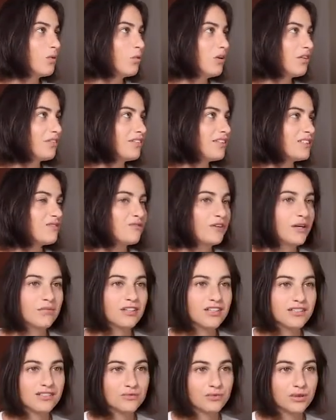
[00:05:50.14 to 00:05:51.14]
well, this
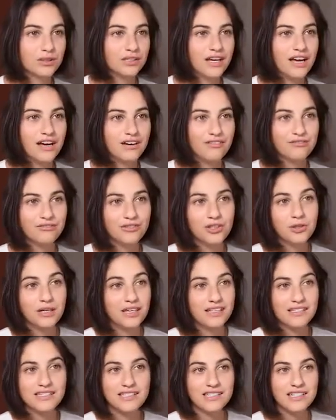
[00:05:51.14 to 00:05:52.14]
frame doesn't really have, you
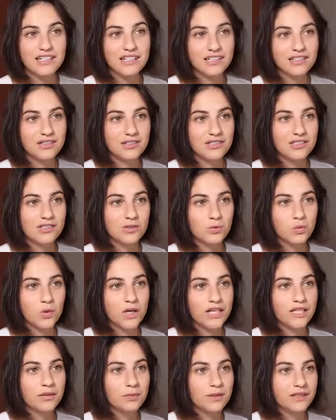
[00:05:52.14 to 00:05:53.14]
can't see it because it's
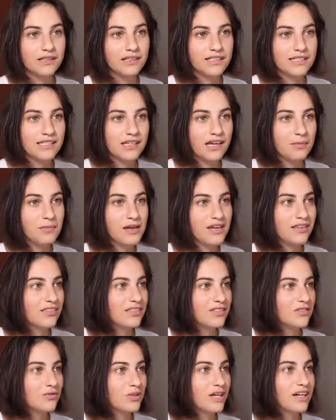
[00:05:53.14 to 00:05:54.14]
white, but let's say I make
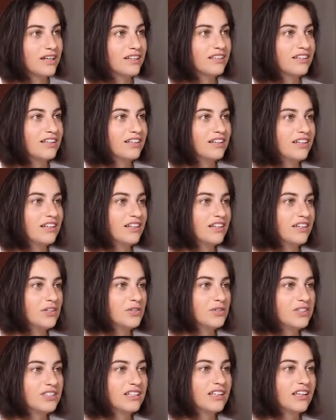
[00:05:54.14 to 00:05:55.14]
this red.
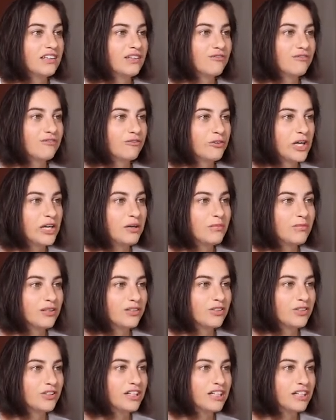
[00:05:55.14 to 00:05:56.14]
You'll see that the frame
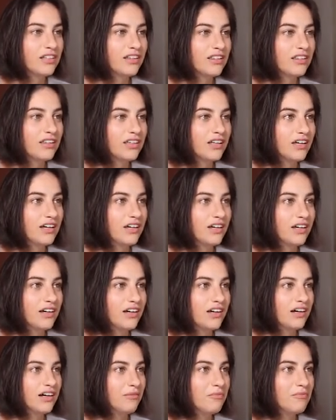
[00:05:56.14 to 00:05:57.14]
underneath,
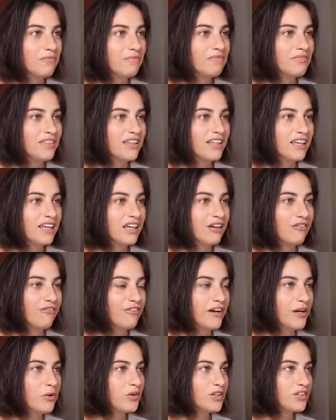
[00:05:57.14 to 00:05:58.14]

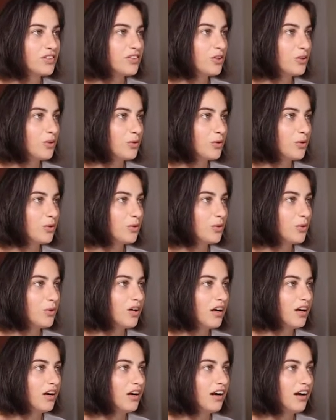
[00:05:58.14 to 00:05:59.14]
if I were
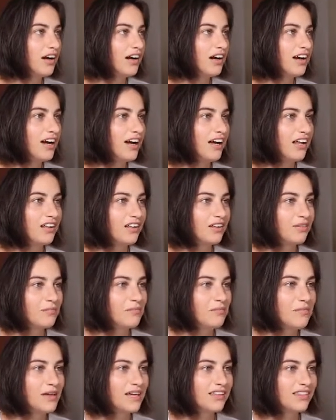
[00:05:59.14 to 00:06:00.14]
to
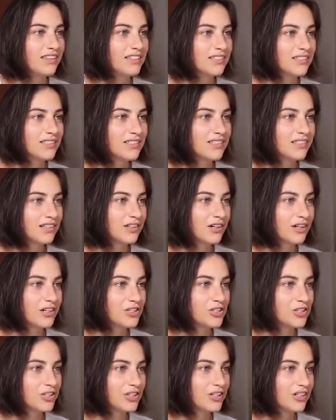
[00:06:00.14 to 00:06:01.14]
make this
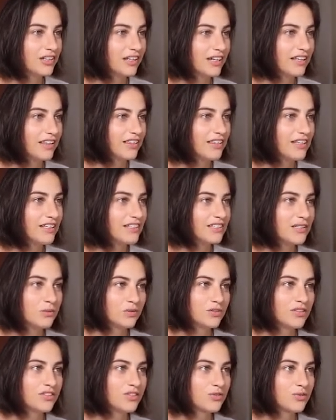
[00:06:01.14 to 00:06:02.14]
larger like this,
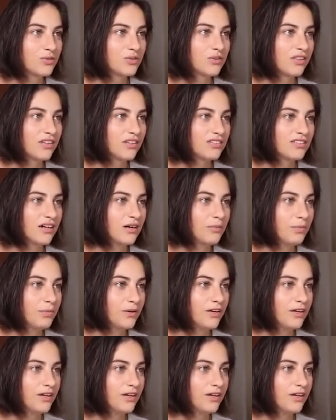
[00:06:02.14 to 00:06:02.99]
it would screw things up.